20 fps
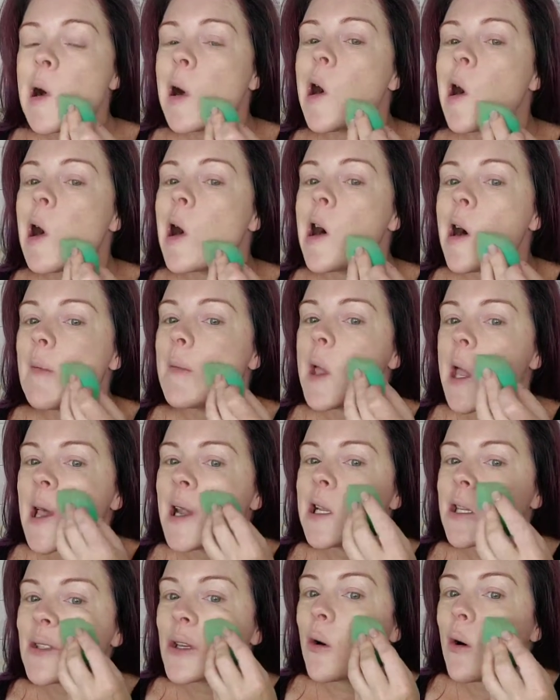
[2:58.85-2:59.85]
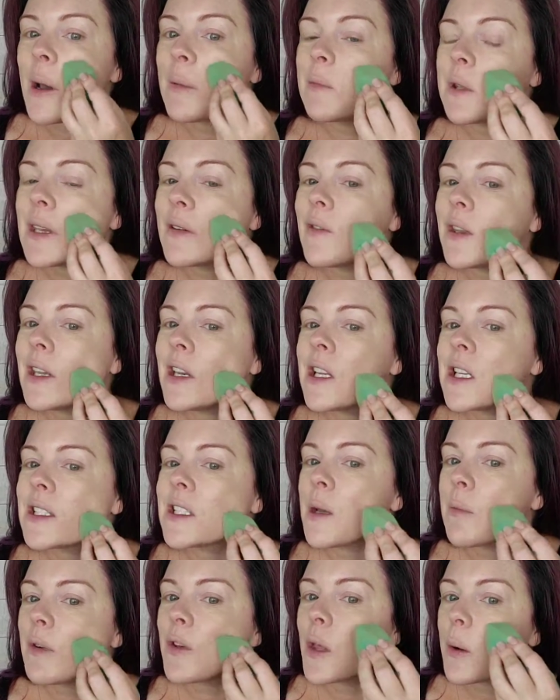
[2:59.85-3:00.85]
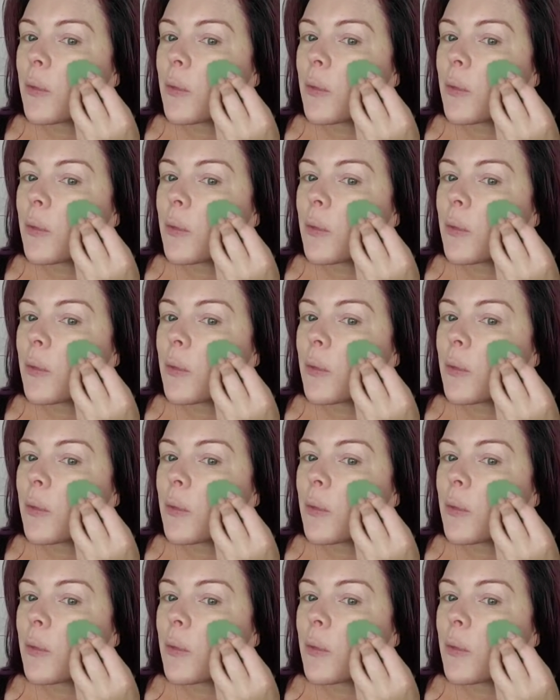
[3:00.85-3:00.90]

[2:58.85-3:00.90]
And so I'm giving some of the